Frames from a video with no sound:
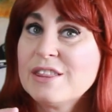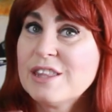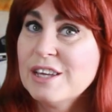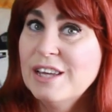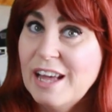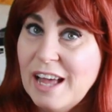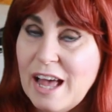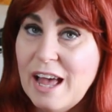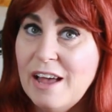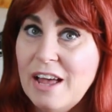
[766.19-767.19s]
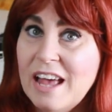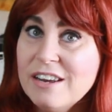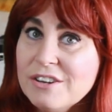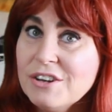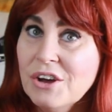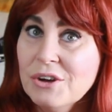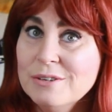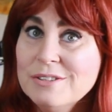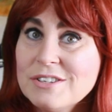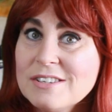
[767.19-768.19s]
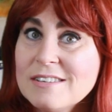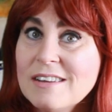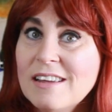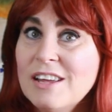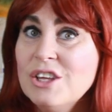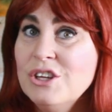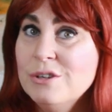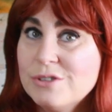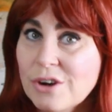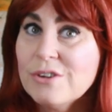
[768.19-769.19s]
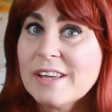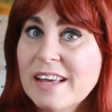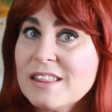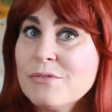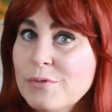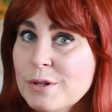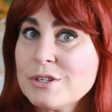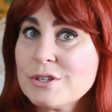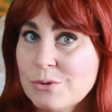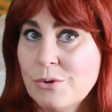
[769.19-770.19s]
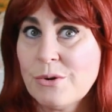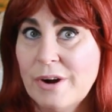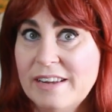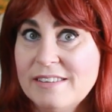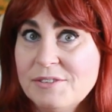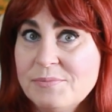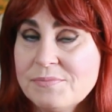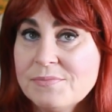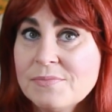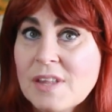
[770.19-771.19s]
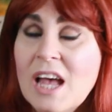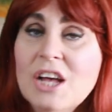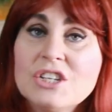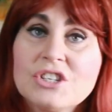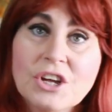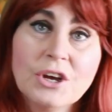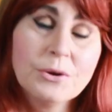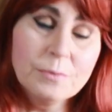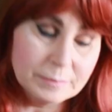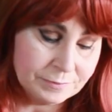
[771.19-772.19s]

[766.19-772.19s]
the end notes, you don't get the full story. So